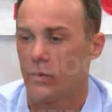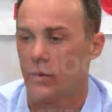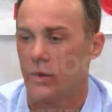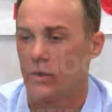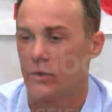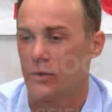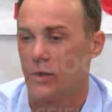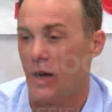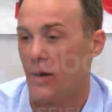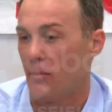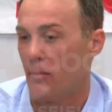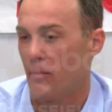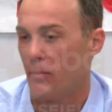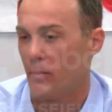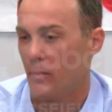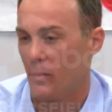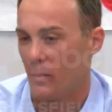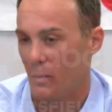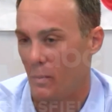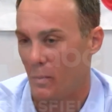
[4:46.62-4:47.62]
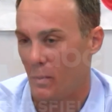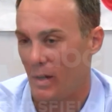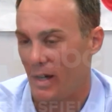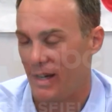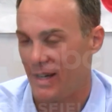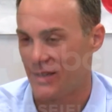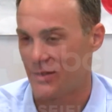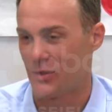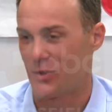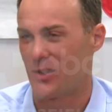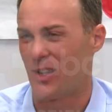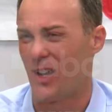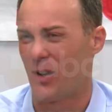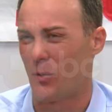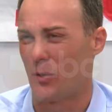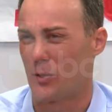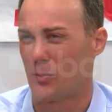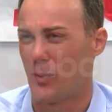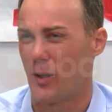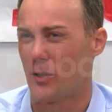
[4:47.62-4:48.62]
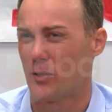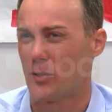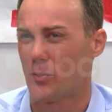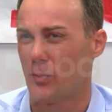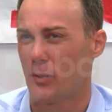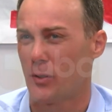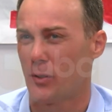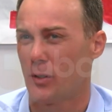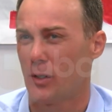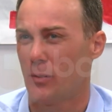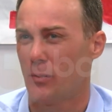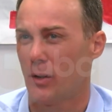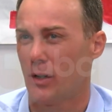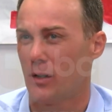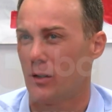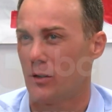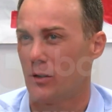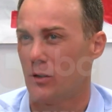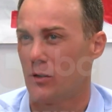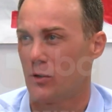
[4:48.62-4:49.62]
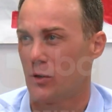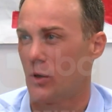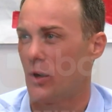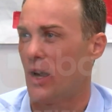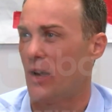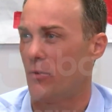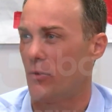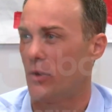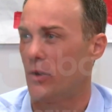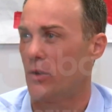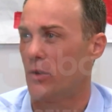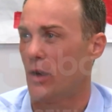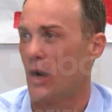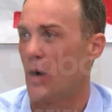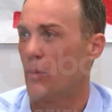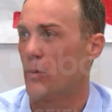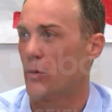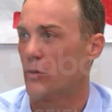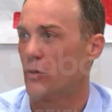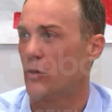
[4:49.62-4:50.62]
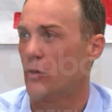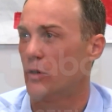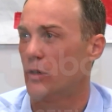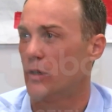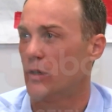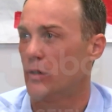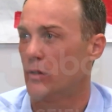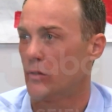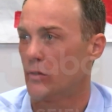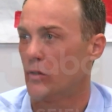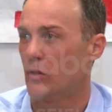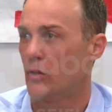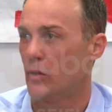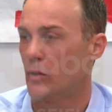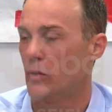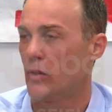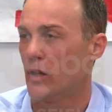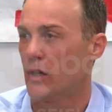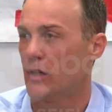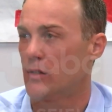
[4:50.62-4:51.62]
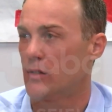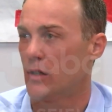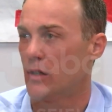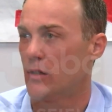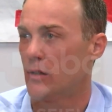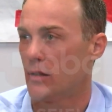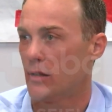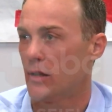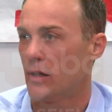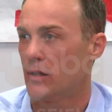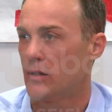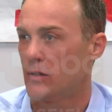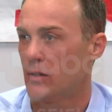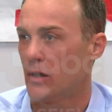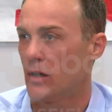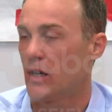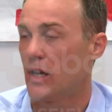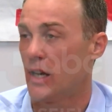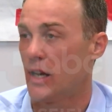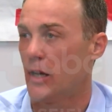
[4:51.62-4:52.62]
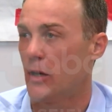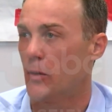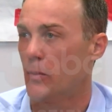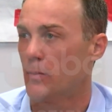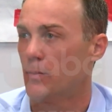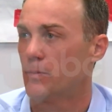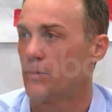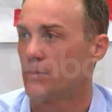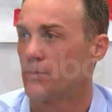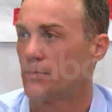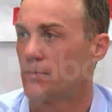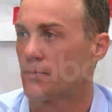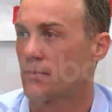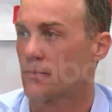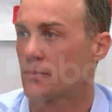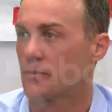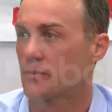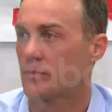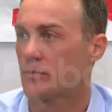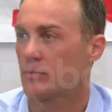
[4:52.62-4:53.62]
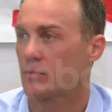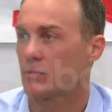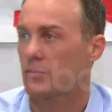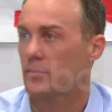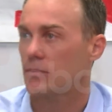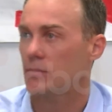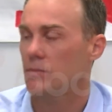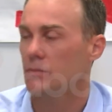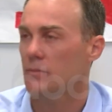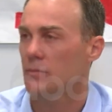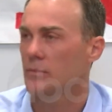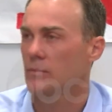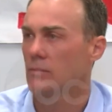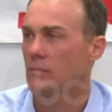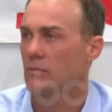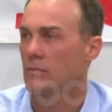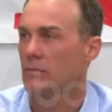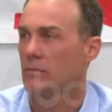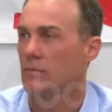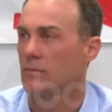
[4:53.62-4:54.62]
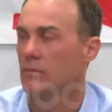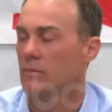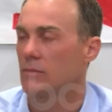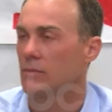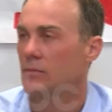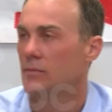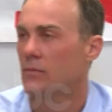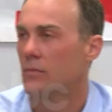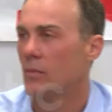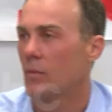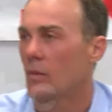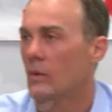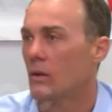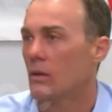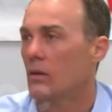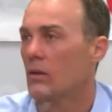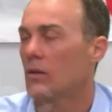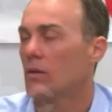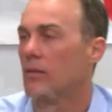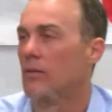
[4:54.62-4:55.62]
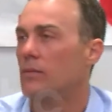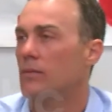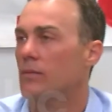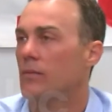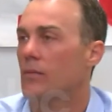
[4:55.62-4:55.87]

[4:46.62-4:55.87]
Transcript: it's not, I guess it's not a responsibility, but you still have the opportunity to, to do things that that uh, can help. Mm -hmm. Did you always daydream maybe about coming back